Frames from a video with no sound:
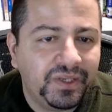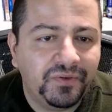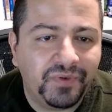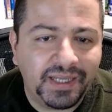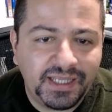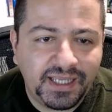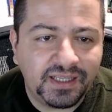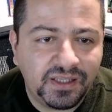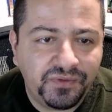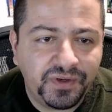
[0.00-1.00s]
finding
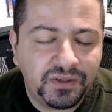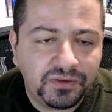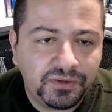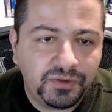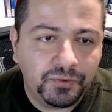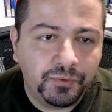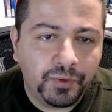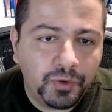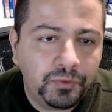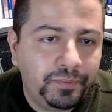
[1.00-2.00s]
it difficult to
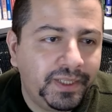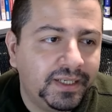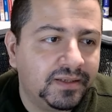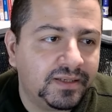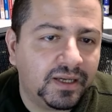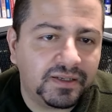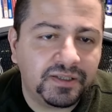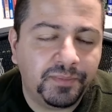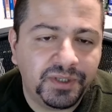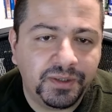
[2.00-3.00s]
grow because
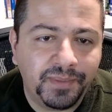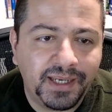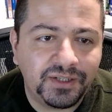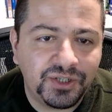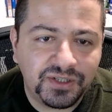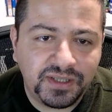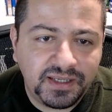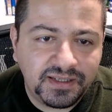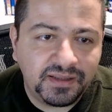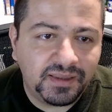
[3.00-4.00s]
customer demand just
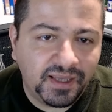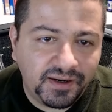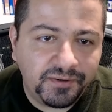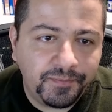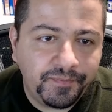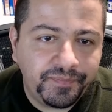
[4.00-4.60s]
isn't there,